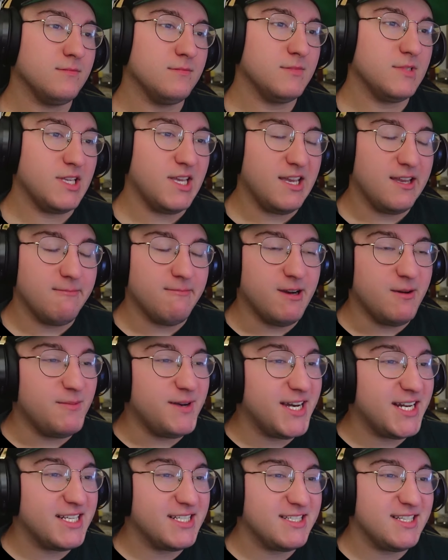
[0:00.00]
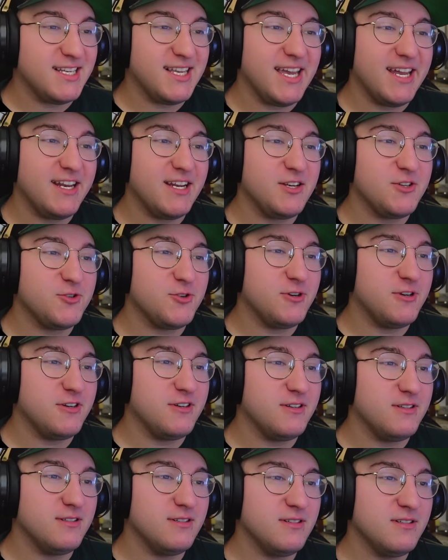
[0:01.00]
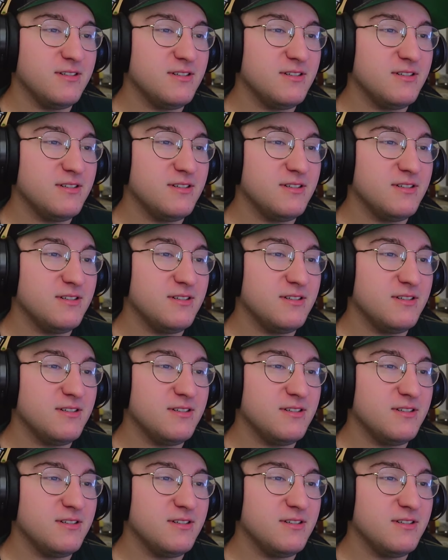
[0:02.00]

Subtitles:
Damn, how bad is it getting, Jorah?